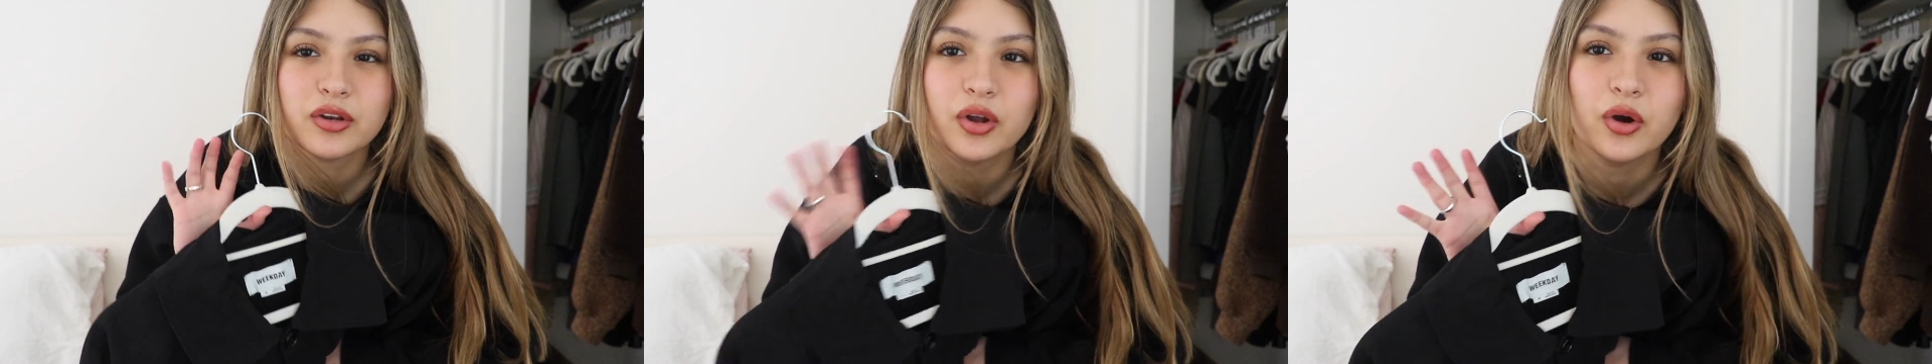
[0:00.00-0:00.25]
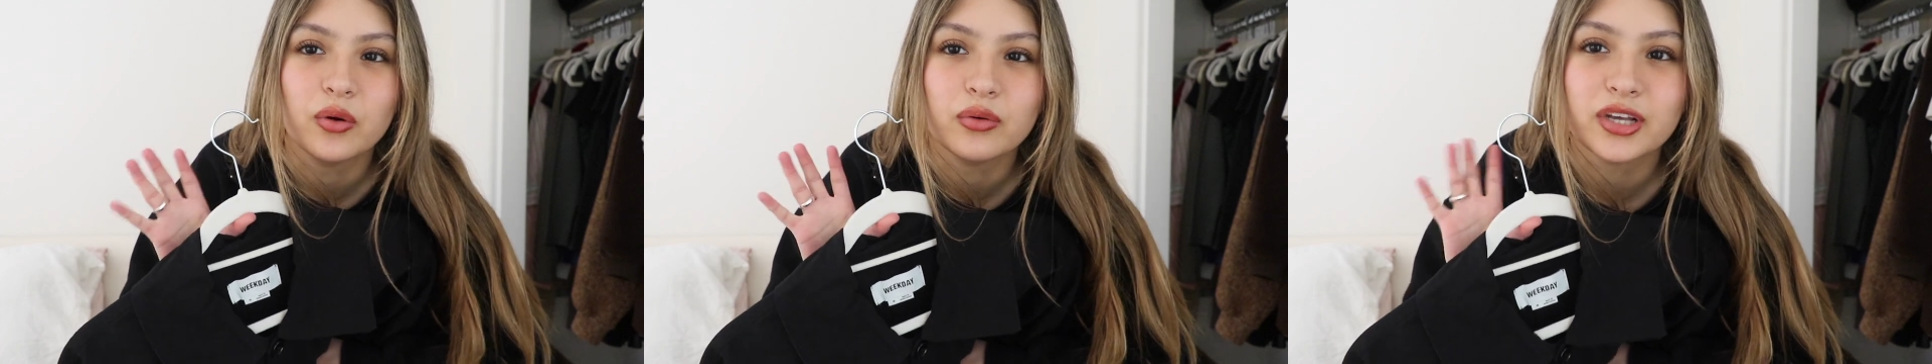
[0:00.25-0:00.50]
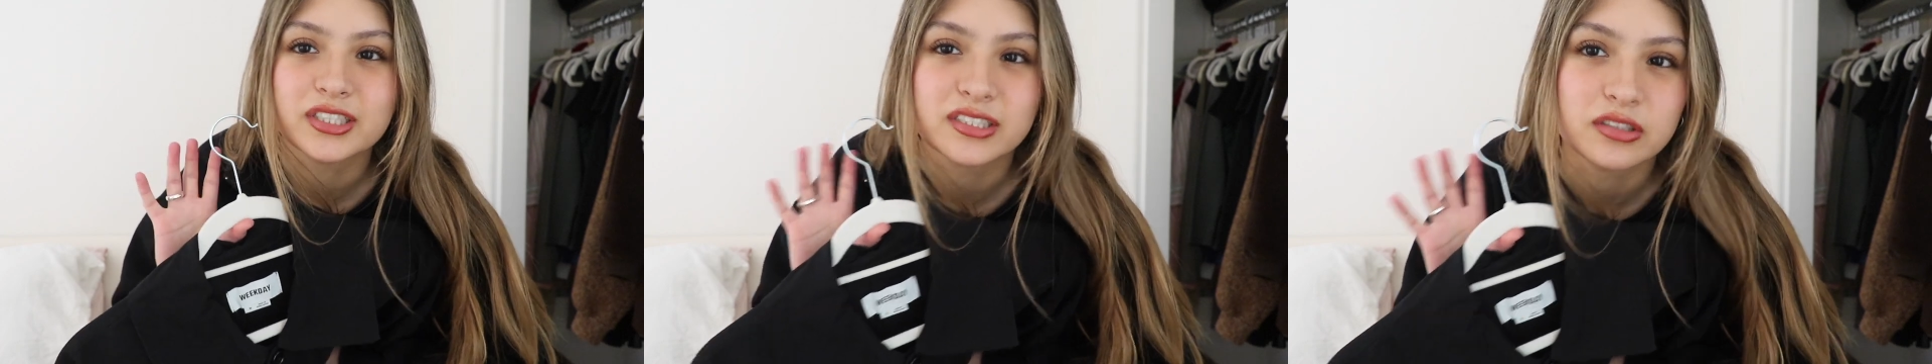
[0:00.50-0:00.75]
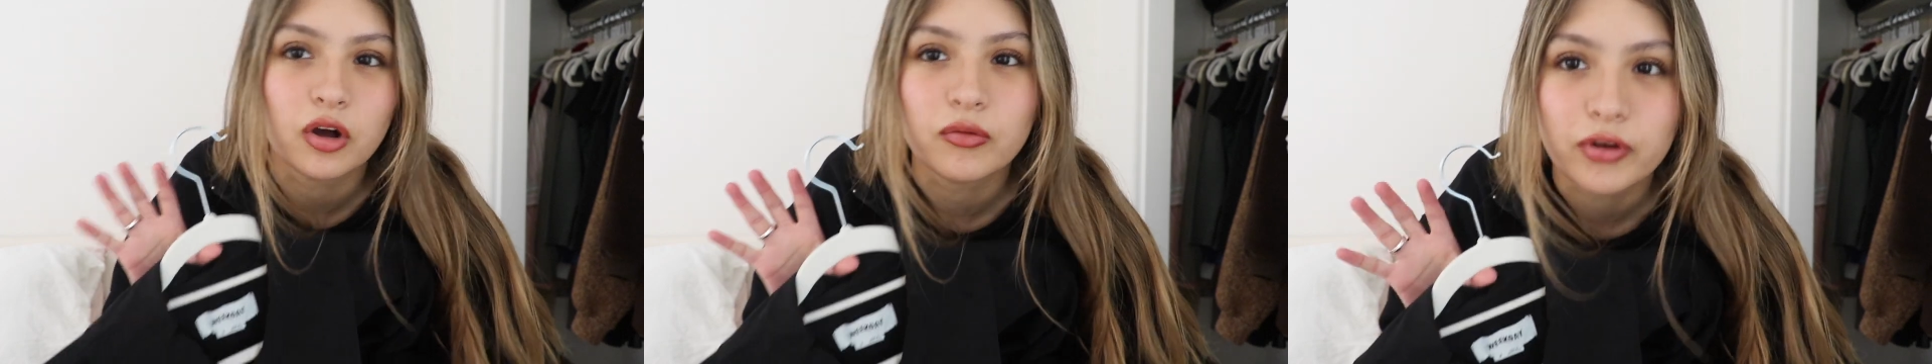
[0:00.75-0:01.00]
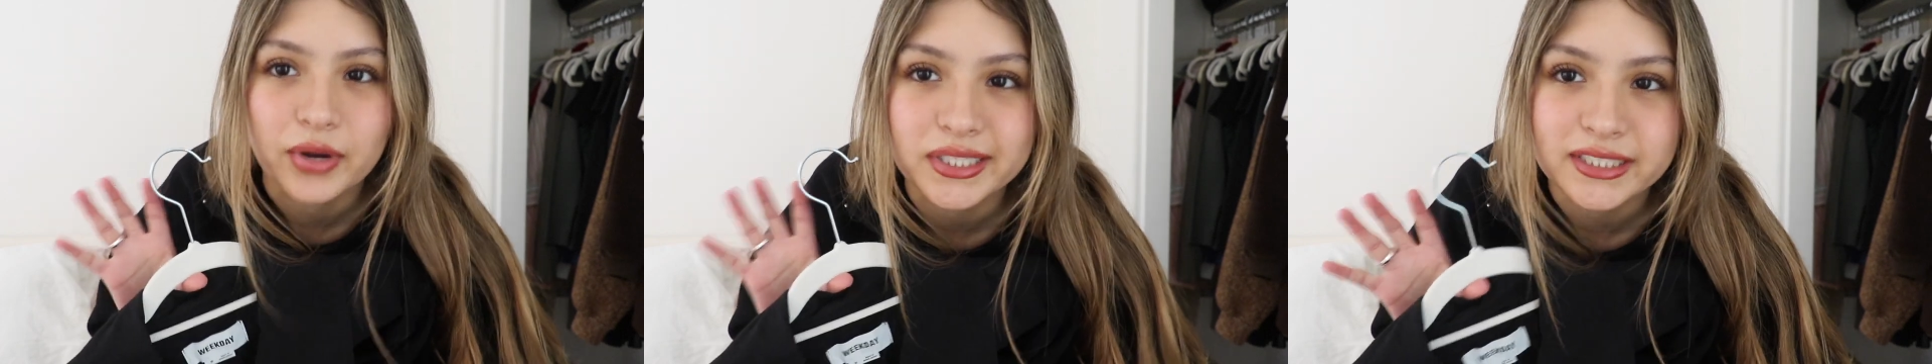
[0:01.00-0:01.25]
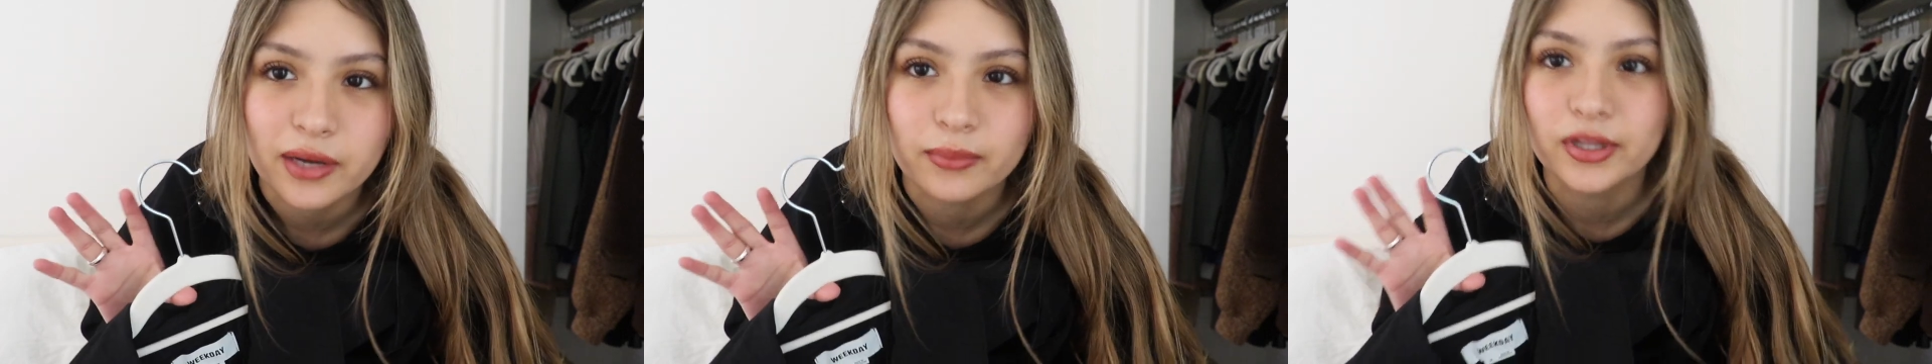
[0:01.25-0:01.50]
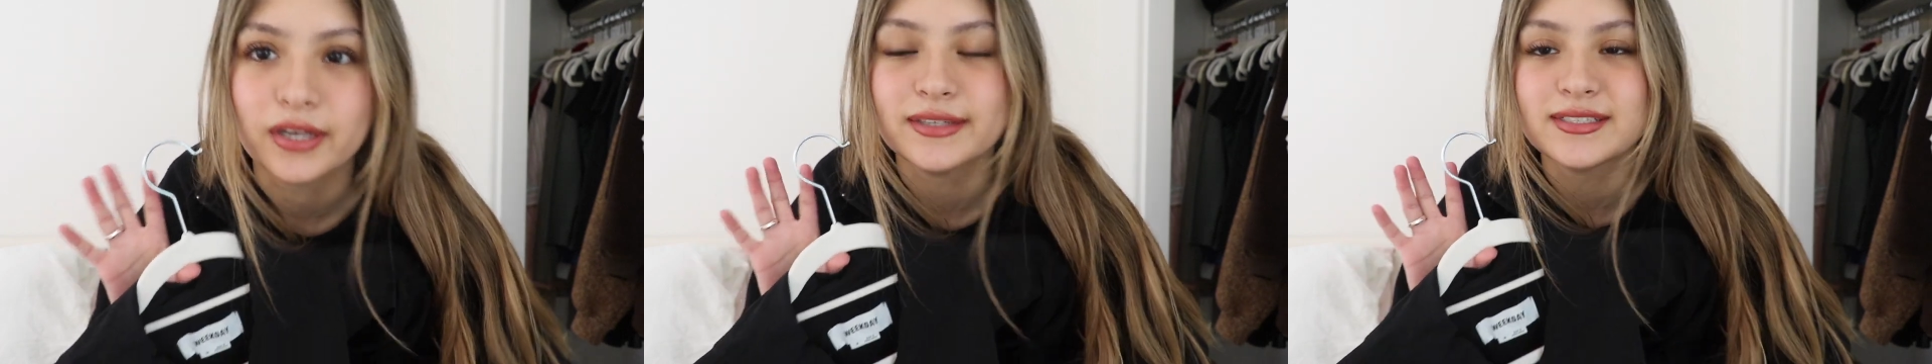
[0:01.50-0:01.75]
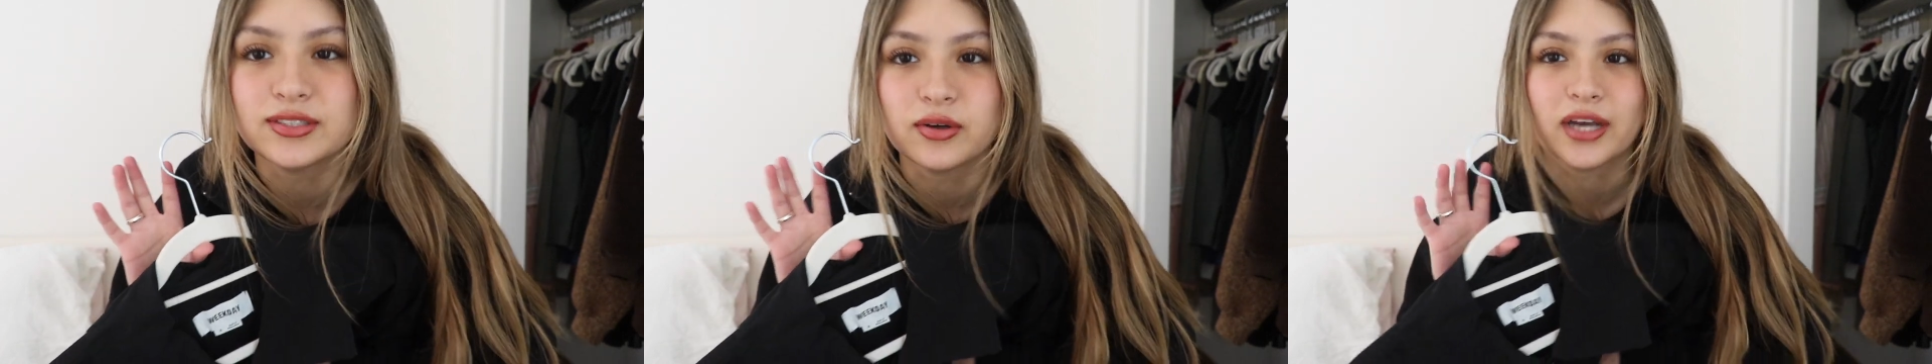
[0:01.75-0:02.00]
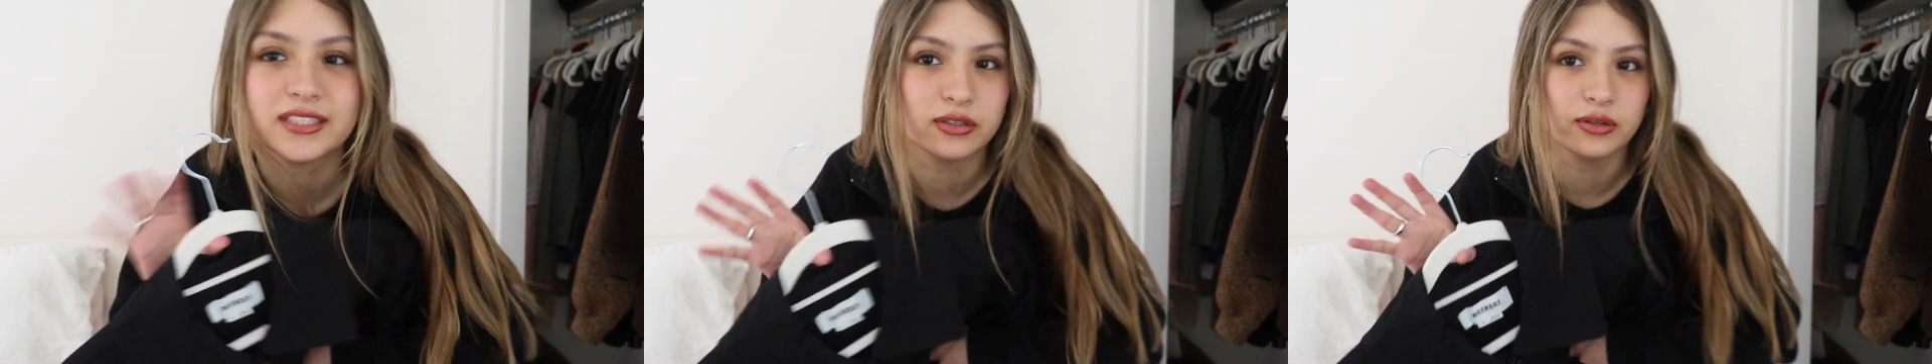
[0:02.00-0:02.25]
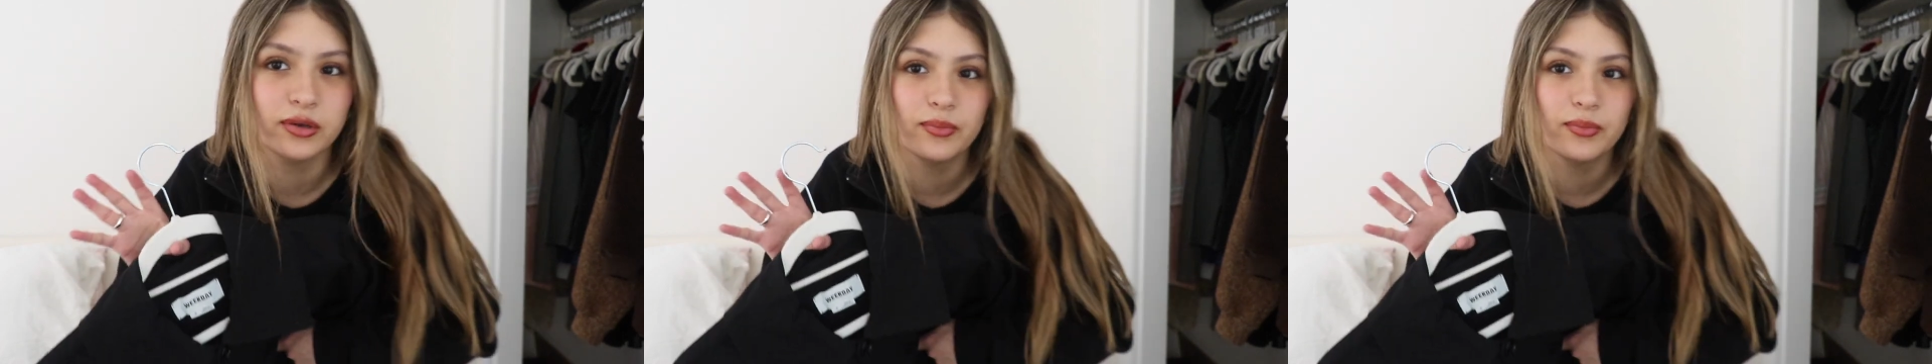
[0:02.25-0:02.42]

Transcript: no, that's not very timeless, so I sell